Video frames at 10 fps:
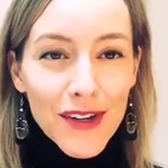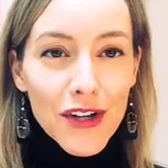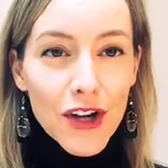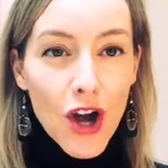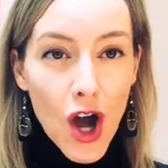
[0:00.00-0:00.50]

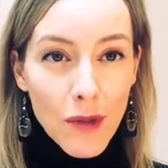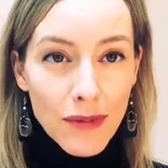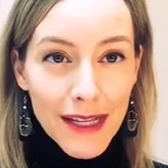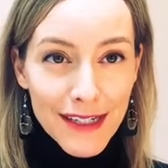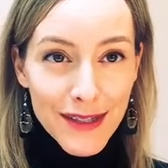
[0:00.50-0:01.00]

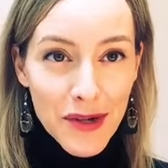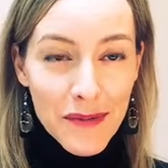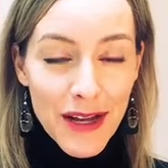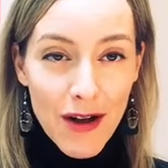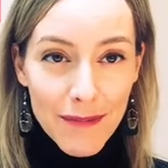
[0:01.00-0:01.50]
complex
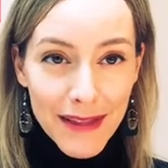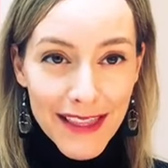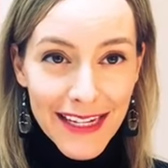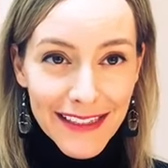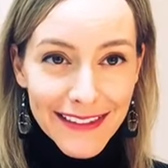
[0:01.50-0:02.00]

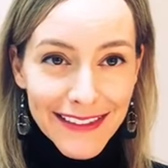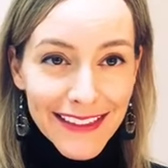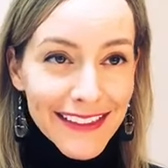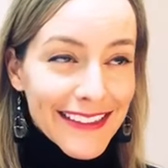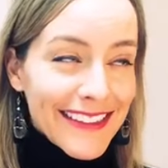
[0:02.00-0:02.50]
homeopathy.
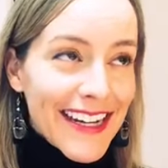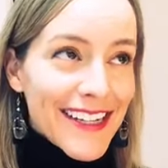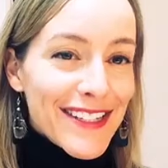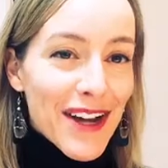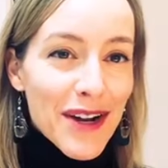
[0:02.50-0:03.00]
Oh, I
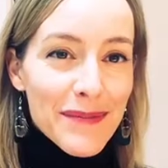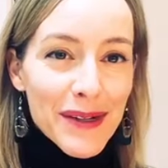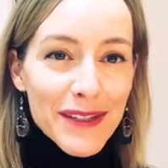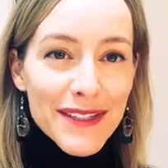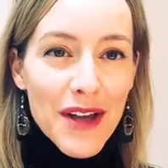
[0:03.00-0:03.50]
could talk
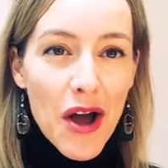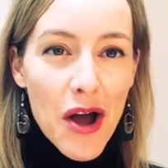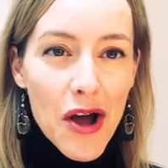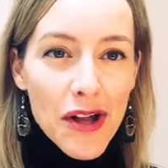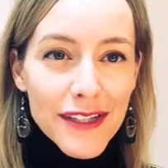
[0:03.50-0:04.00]
about this
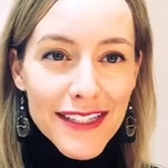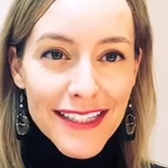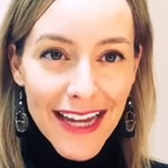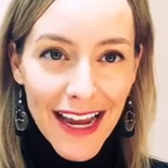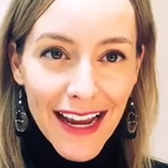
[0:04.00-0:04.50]
all
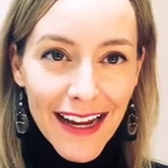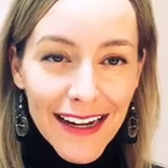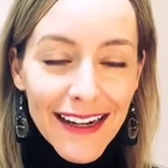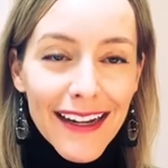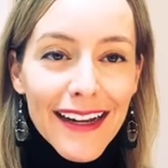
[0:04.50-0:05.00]

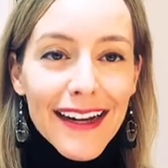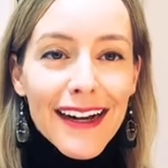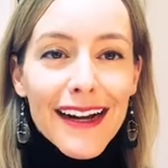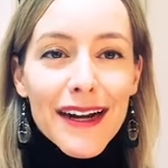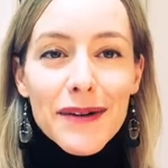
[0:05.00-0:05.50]
day.
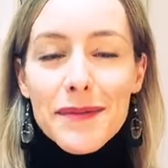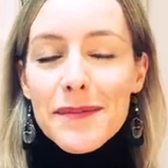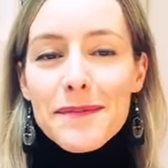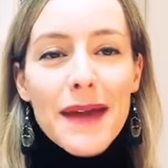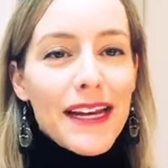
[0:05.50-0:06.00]

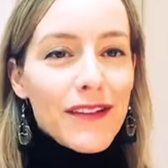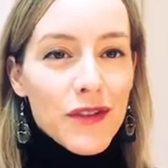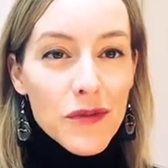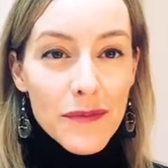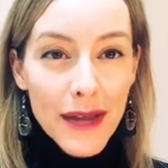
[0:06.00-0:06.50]
Many of
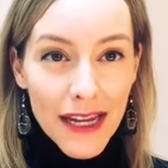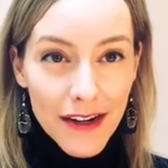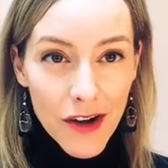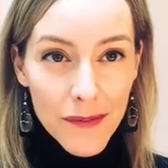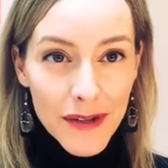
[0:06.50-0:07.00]
you may
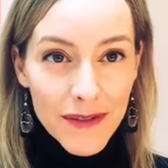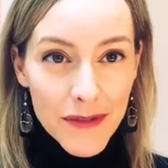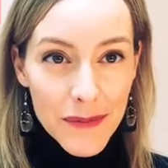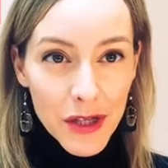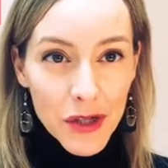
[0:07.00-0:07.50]
not be
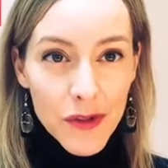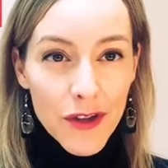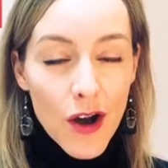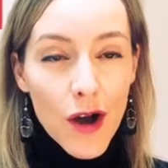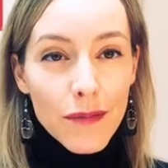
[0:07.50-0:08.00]
familiar with
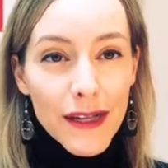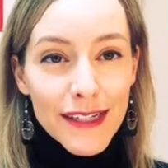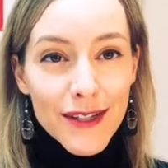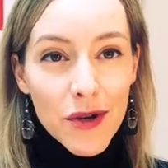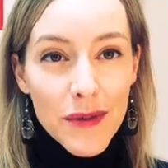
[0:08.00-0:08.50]

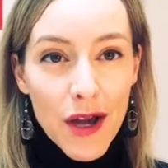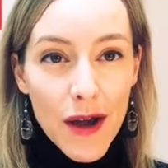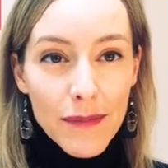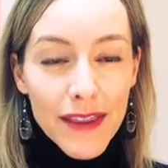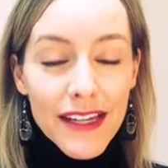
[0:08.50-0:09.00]
complex
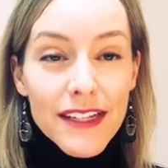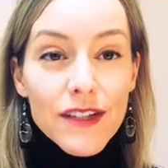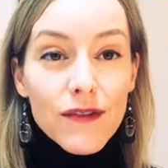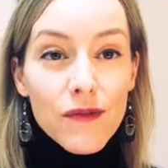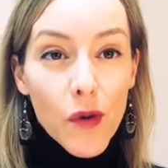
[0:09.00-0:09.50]
homeopathy. It's
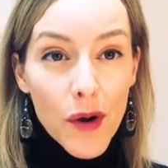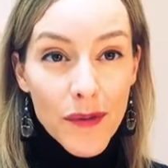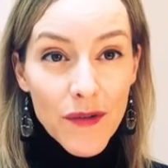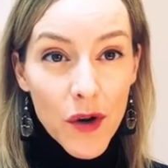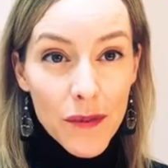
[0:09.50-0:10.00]
a form
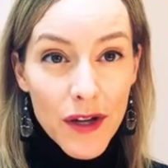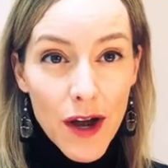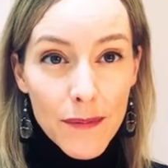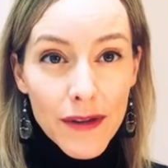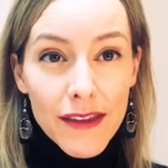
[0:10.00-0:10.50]
of
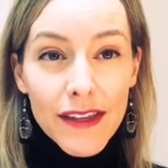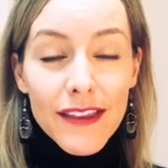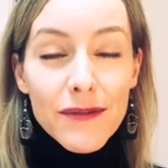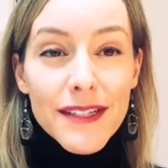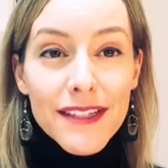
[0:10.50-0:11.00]
homeopathy
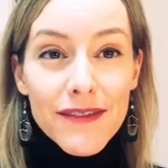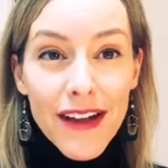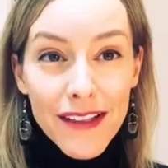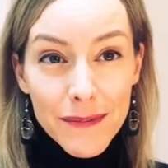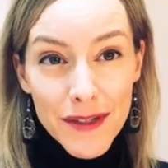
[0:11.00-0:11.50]
that was
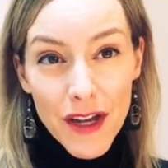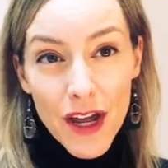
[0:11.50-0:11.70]
developed